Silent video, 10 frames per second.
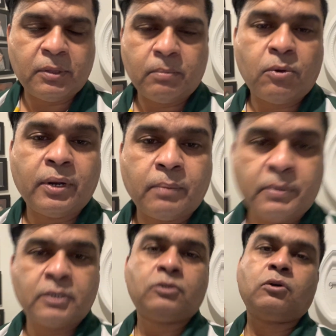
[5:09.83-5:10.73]
in the morning.
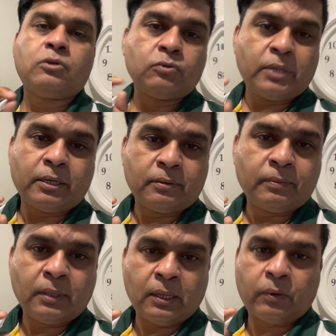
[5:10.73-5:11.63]
Please don't do that,
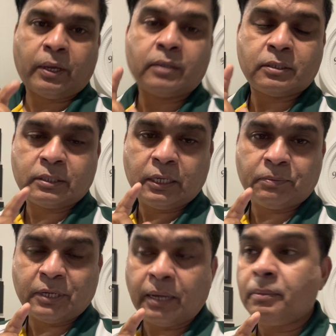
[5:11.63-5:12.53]
okay? The
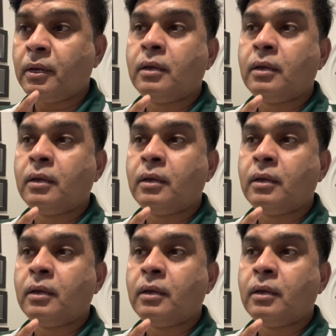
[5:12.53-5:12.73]
sleep time.